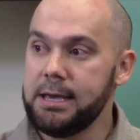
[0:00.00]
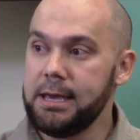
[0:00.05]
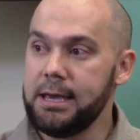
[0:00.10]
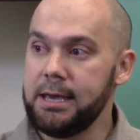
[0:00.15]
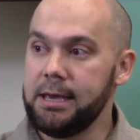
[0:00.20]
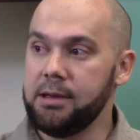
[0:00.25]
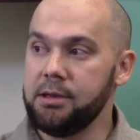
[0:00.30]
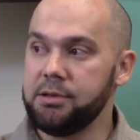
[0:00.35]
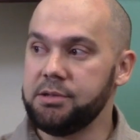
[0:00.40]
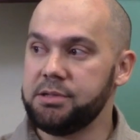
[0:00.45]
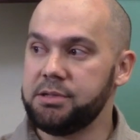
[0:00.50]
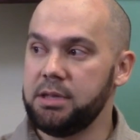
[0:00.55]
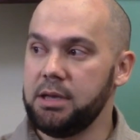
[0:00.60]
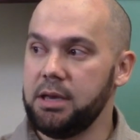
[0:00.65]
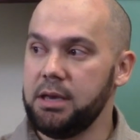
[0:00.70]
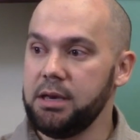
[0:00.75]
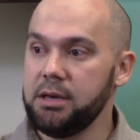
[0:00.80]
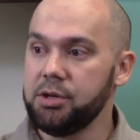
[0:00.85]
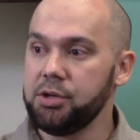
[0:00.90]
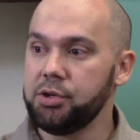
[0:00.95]
is
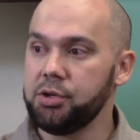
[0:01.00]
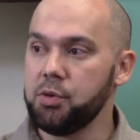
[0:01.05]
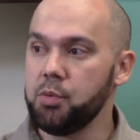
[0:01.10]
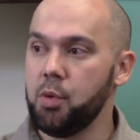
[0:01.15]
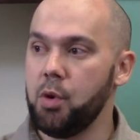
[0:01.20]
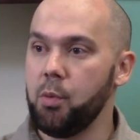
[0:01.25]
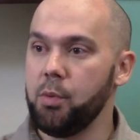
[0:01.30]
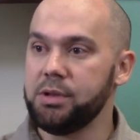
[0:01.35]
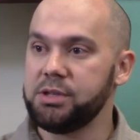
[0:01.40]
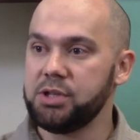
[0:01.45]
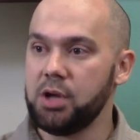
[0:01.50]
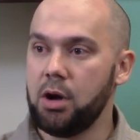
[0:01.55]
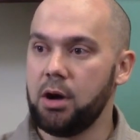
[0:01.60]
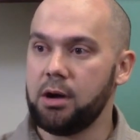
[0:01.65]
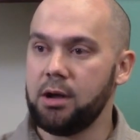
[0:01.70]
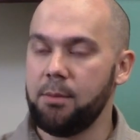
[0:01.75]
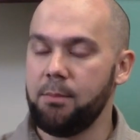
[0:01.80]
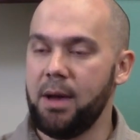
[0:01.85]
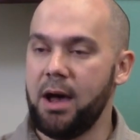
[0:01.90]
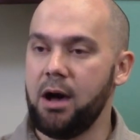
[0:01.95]
the issue when we
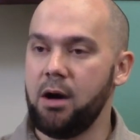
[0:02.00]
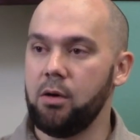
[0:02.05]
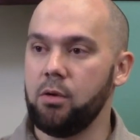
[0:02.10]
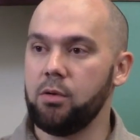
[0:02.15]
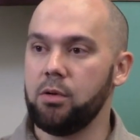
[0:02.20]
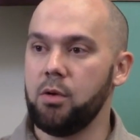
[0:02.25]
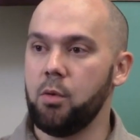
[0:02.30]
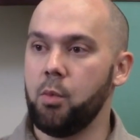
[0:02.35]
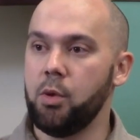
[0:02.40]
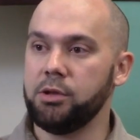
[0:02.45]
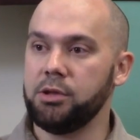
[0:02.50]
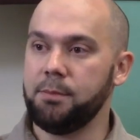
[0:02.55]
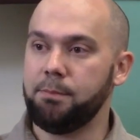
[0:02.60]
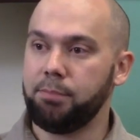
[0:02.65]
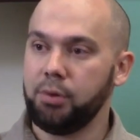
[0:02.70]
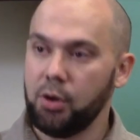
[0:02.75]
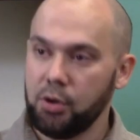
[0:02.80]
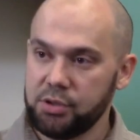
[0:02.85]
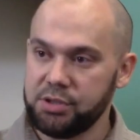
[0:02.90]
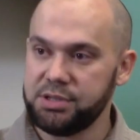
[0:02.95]
talk about when the
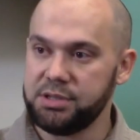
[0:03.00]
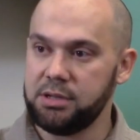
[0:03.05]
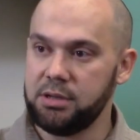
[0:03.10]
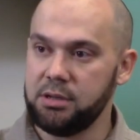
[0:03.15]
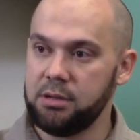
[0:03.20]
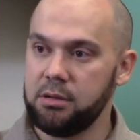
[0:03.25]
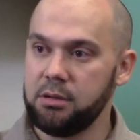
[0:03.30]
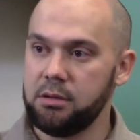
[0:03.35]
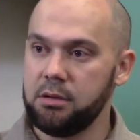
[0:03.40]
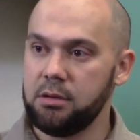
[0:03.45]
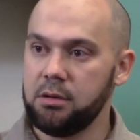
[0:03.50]
person,